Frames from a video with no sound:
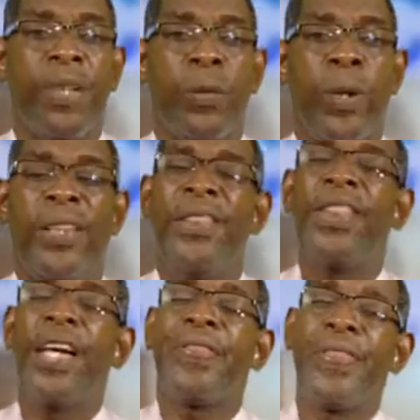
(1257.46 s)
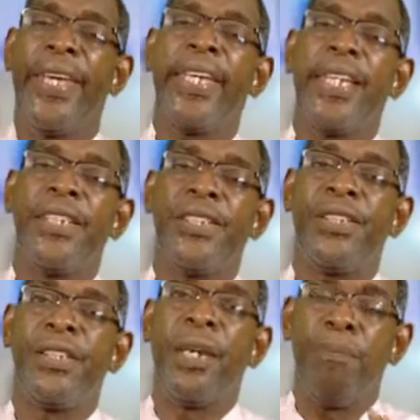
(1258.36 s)
where nothing
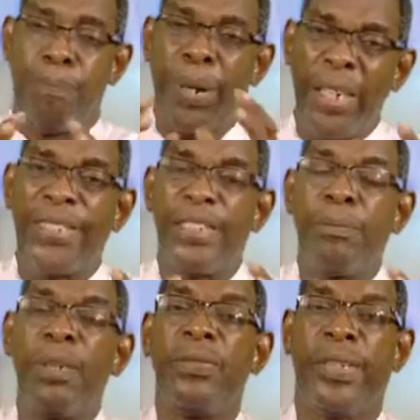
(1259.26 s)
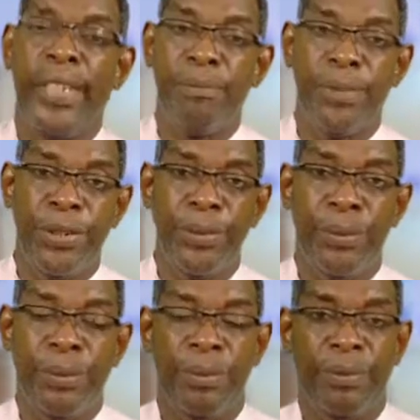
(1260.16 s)
is impossible for him to do.